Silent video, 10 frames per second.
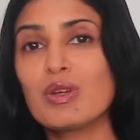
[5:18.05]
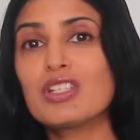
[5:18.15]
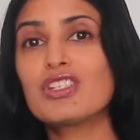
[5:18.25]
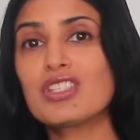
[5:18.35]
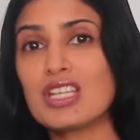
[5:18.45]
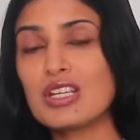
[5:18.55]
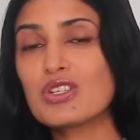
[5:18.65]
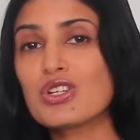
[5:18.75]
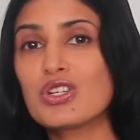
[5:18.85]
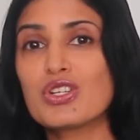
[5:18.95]
want to just
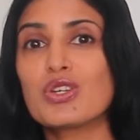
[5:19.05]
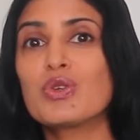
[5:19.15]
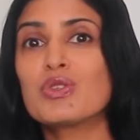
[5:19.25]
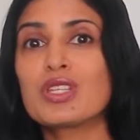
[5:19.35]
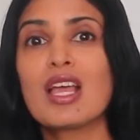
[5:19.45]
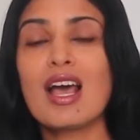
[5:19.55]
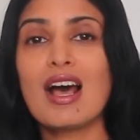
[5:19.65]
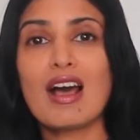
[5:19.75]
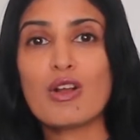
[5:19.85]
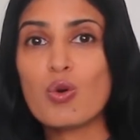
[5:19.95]
introduce
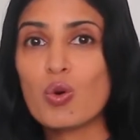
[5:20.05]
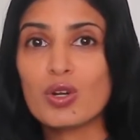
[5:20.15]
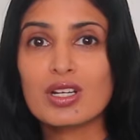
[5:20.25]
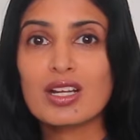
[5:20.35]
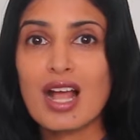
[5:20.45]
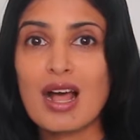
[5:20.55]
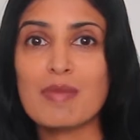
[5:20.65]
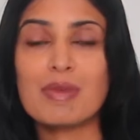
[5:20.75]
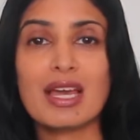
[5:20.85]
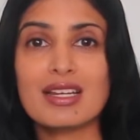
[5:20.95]
a quarter
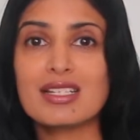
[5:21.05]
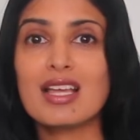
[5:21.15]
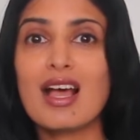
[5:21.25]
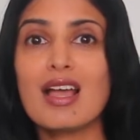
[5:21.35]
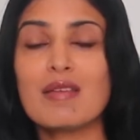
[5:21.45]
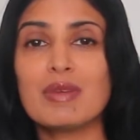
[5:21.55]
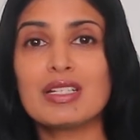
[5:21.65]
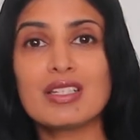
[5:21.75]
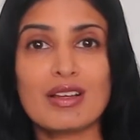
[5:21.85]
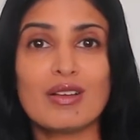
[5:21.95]
cup at a time
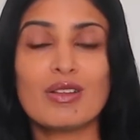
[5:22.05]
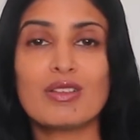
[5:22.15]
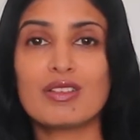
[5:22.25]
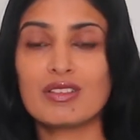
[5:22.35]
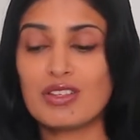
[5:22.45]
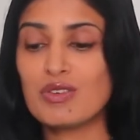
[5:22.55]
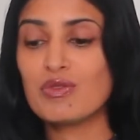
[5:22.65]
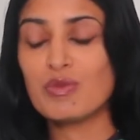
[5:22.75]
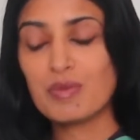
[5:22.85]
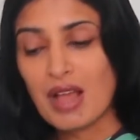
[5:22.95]
until
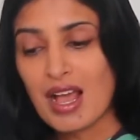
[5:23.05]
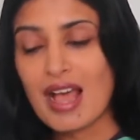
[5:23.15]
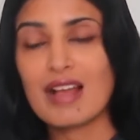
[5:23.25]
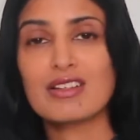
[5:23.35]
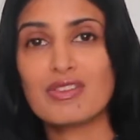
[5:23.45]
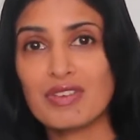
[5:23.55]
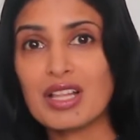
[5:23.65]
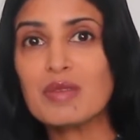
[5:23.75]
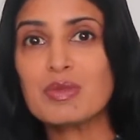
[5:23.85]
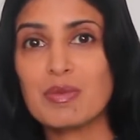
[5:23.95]
you
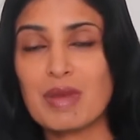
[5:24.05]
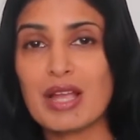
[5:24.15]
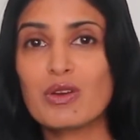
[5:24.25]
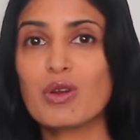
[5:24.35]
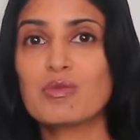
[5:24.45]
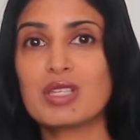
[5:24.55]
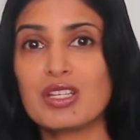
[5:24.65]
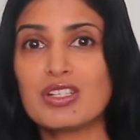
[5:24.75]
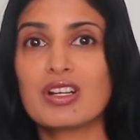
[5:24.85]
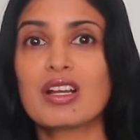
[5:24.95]
develop the microbes
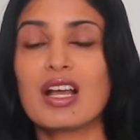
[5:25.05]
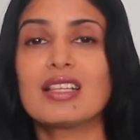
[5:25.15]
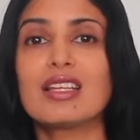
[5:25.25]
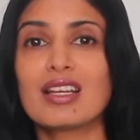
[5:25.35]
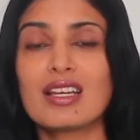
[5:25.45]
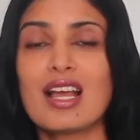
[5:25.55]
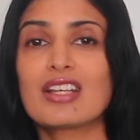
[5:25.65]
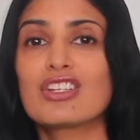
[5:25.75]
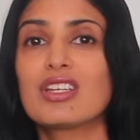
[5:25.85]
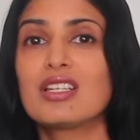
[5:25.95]
in your gut that can
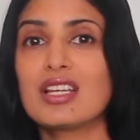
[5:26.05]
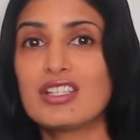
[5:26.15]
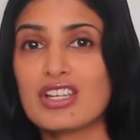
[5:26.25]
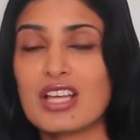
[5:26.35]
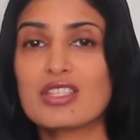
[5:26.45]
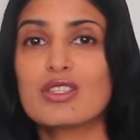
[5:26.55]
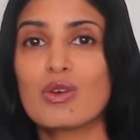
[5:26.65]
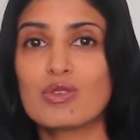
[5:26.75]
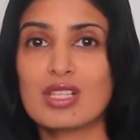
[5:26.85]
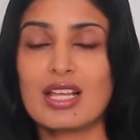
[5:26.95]
actually digest
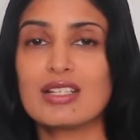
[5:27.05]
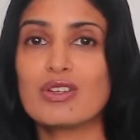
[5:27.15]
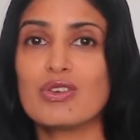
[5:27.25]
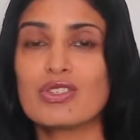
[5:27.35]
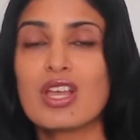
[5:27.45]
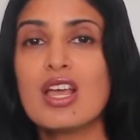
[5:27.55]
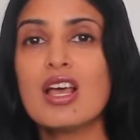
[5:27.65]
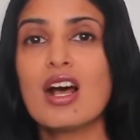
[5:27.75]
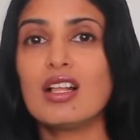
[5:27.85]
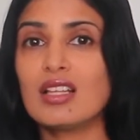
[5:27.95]
those lentils.
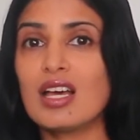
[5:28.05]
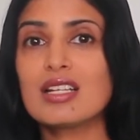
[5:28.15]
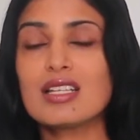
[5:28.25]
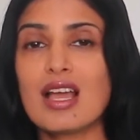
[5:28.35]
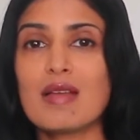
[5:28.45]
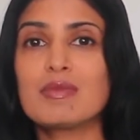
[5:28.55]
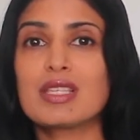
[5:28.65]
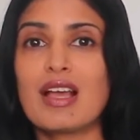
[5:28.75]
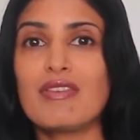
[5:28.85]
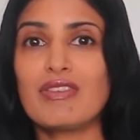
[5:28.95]
A lot of
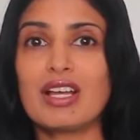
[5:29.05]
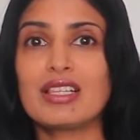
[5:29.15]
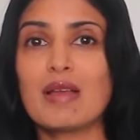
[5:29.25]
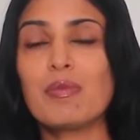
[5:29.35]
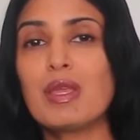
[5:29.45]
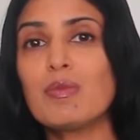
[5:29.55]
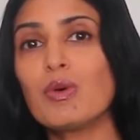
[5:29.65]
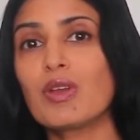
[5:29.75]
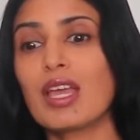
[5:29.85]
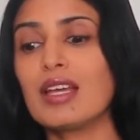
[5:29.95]
times I find that
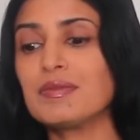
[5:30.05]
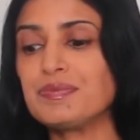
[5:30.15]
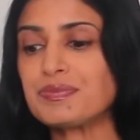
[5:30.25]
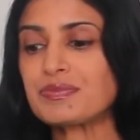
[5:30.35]
people get